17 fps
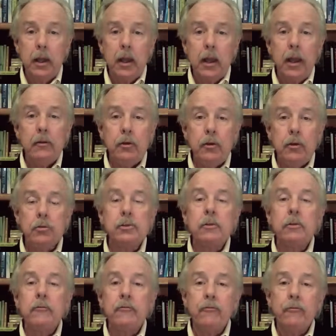and
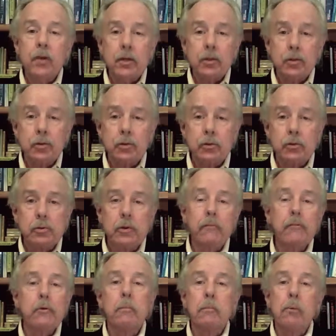using the features
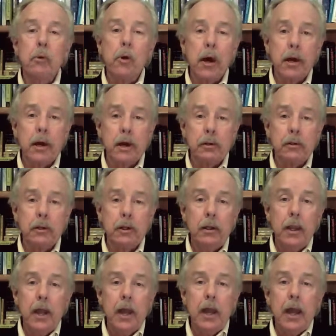of your product
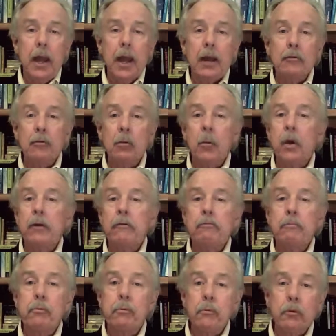as a way
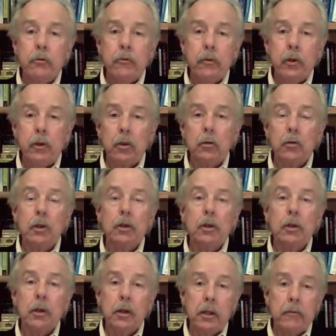of proving you can
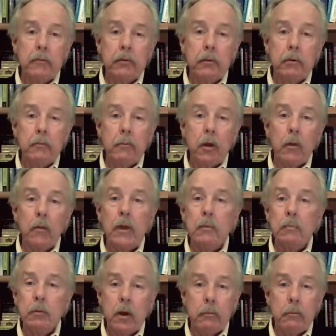deliver on
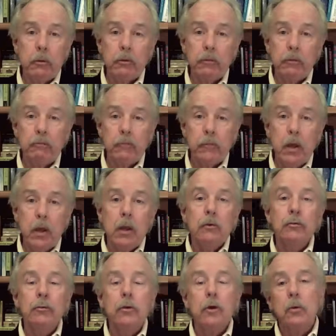that promise.
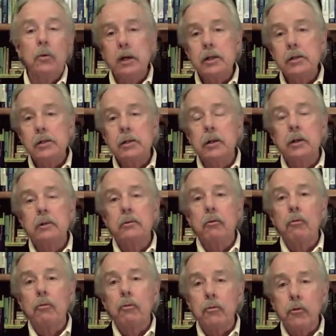So let's look at
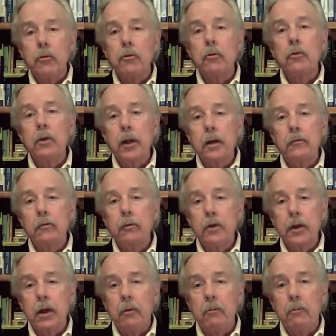the third level
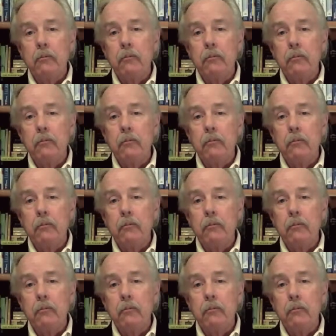down.